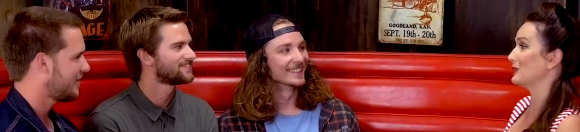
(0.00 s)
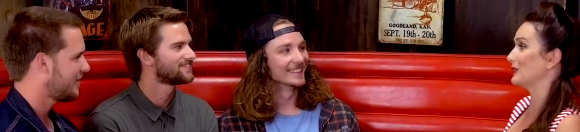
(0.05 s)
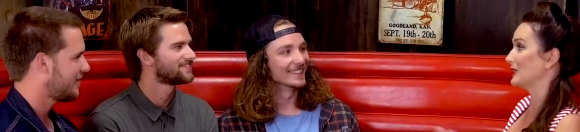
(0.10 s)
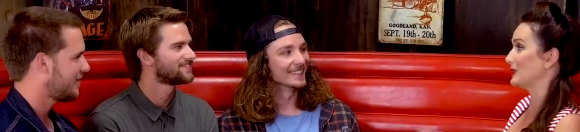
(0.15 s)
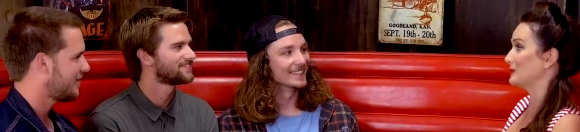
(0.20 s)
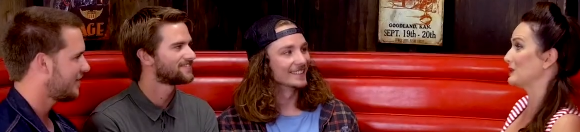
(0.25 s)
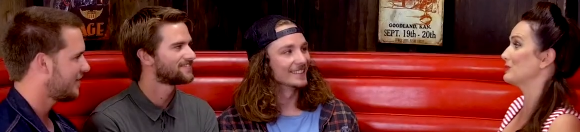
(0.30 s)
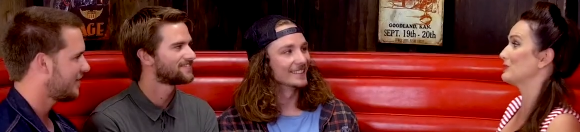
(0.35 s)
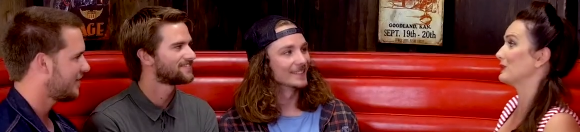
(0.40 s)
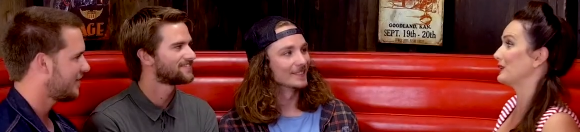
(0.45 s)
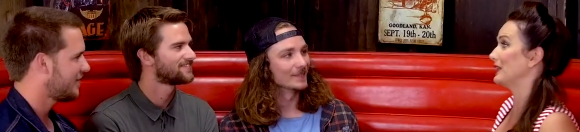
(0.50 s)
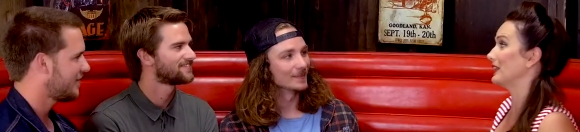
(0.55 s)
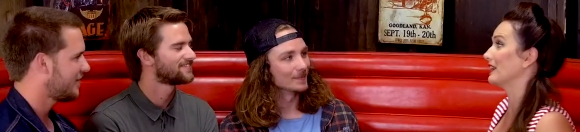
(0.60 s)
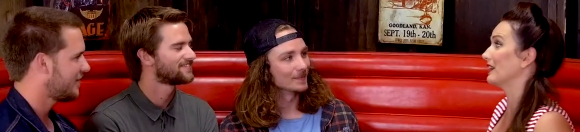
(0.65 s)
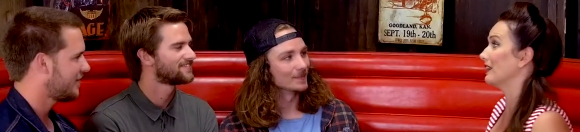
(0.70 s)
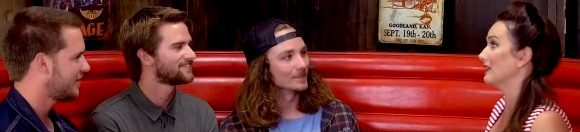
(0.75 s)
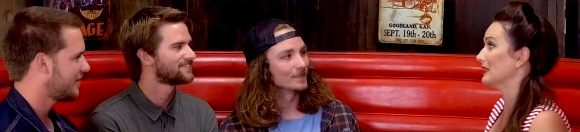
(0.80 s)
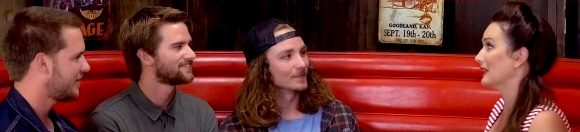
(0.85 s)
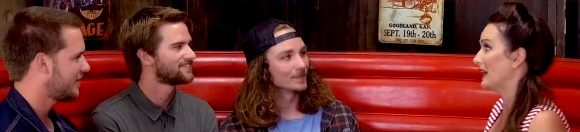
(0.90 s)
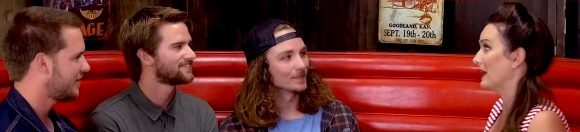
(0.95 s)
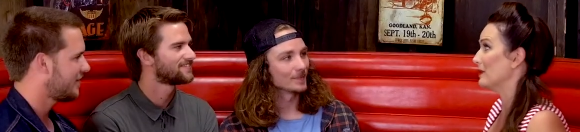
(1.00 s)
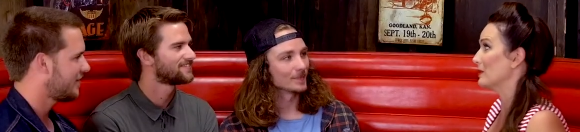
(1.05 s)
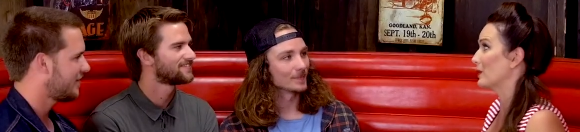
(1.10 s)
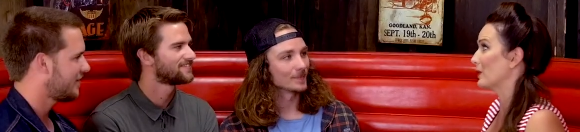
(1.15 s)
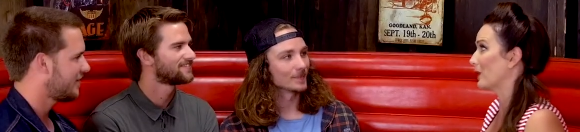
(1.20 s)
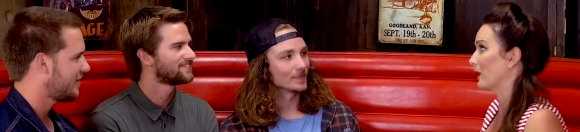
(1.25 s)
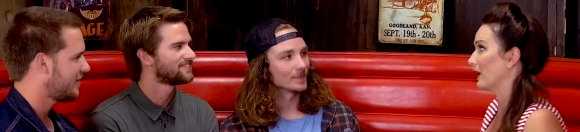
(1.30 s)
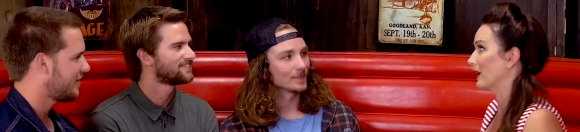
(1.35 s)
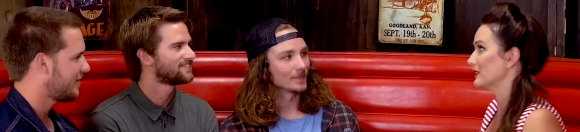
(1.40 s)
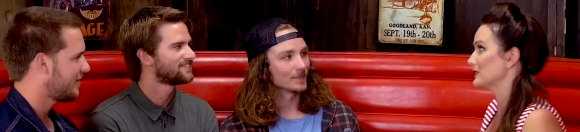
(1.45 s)
Speaker 1: you're going to be playing a lot
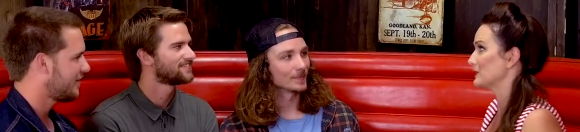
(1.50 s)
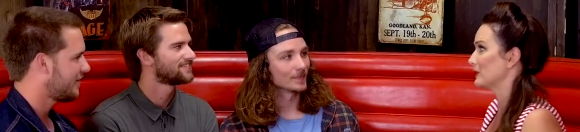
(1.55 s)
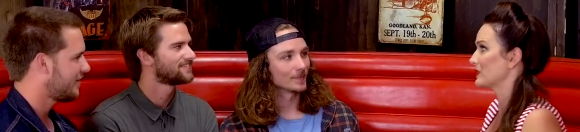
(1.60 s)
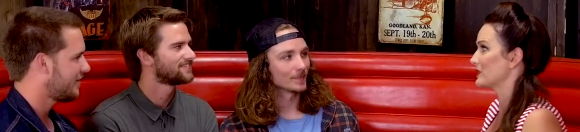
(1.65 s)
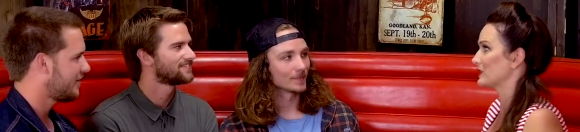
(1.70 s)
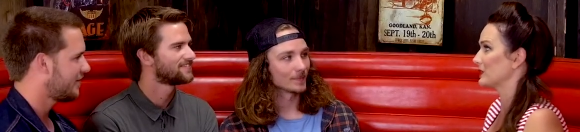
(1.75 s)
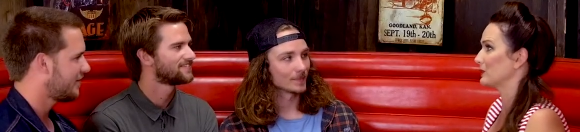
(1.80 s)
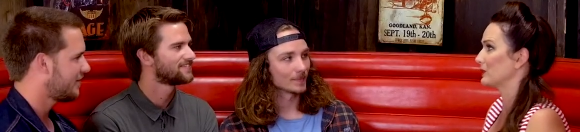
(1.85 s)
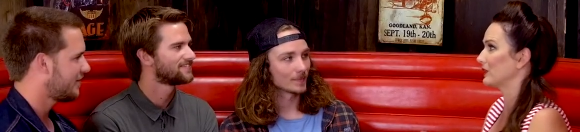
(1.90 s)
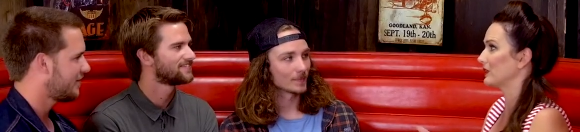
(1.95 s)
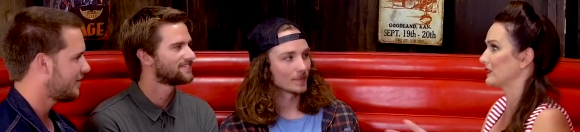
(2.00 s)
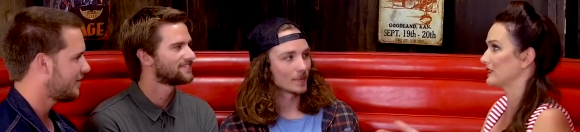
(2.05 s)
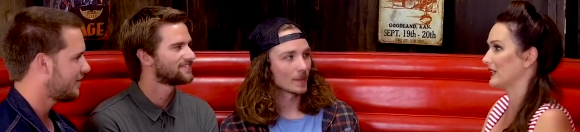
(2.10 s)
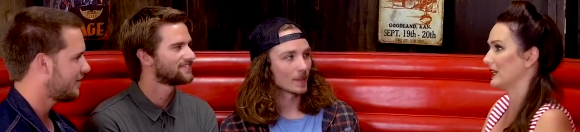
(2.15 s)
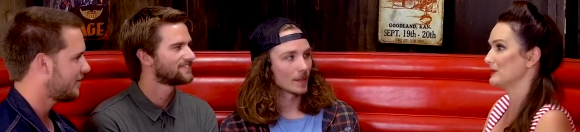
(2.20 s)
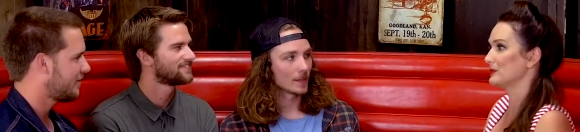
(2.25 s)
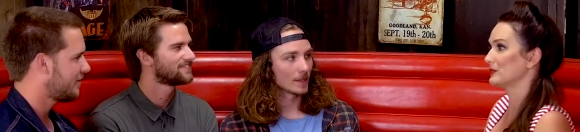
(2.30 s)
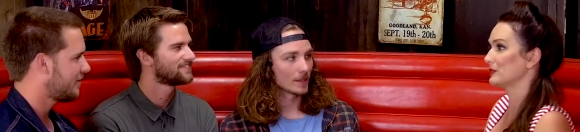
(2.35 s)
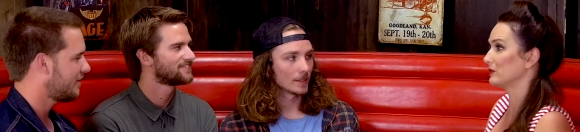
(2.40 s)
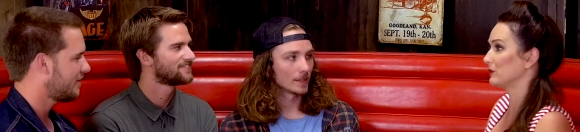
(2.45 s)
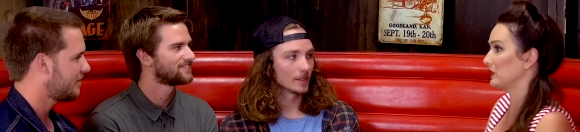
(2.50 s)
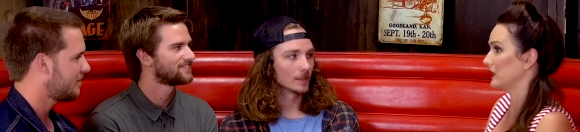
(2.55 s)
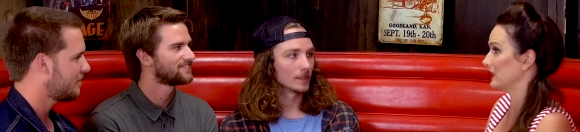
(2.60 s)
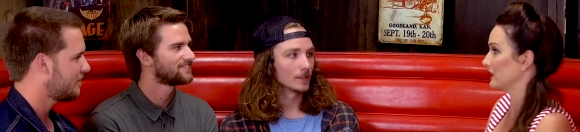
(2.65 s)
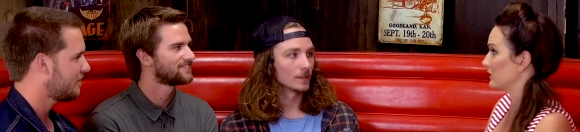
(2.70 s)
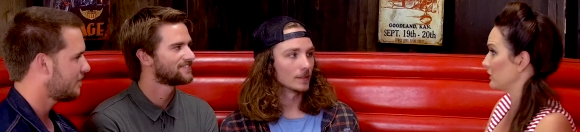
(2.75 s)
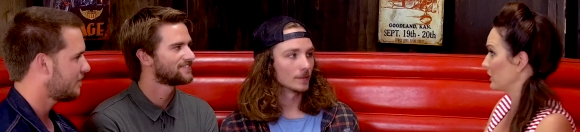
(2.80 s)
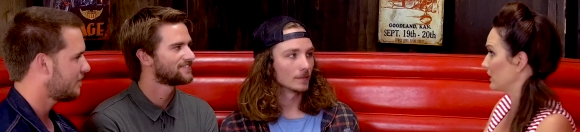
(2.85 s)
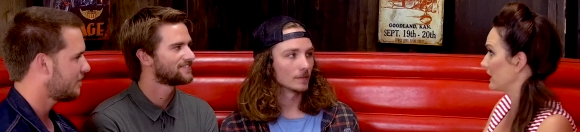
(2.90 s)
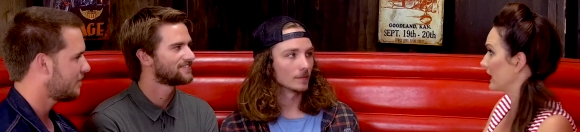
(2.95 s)
more, especially with the types of
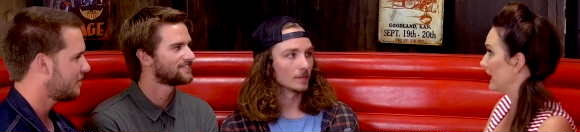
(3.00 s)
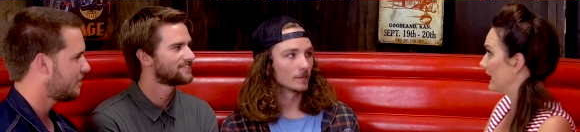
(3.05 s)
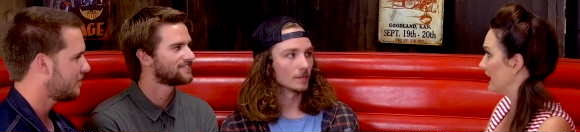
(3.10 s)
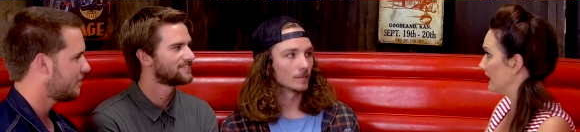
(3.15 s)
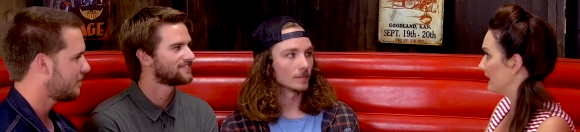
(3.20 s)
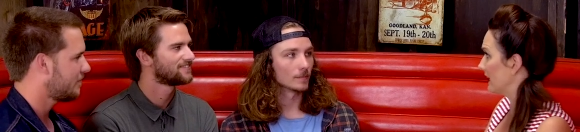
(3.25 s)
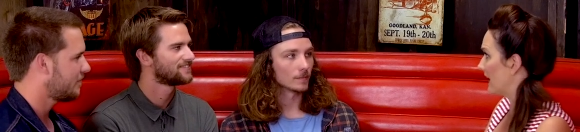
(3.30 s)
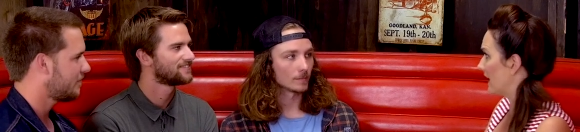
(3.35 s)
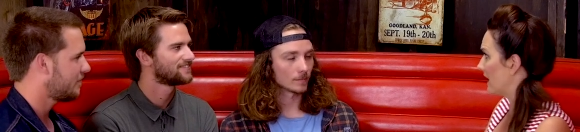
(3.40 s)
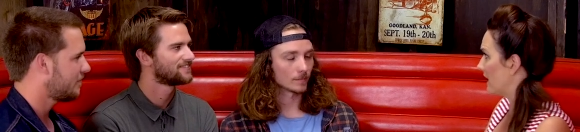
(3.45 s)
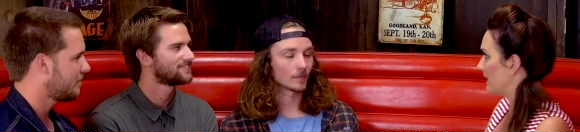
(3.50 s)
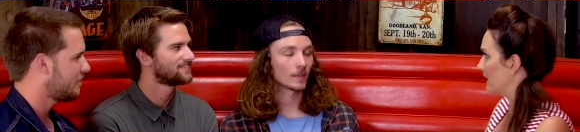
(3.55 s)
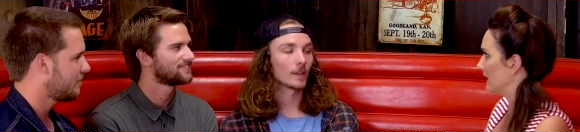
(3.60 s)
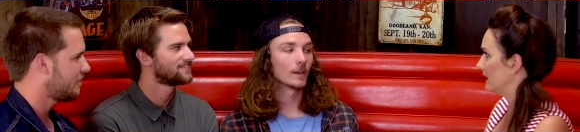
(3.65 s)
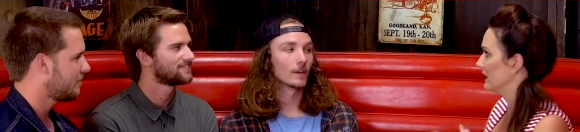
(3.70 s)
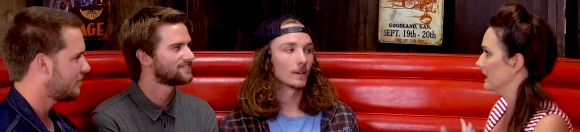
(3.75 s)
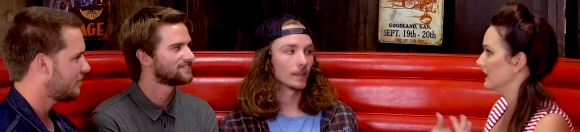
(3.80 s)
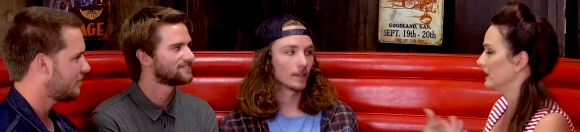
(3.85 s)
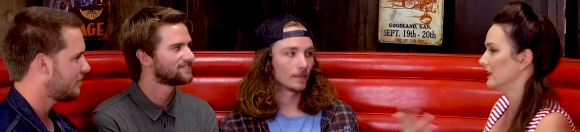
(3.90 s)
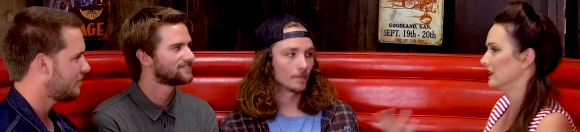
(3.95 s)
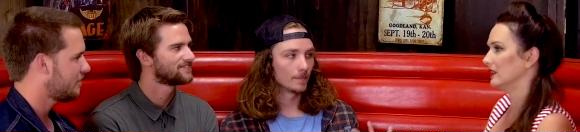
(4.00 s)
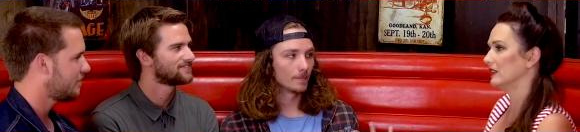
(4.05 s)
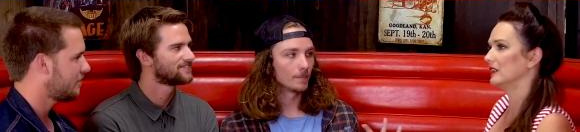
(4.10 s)
gigs you're getting now. And oh, yeah.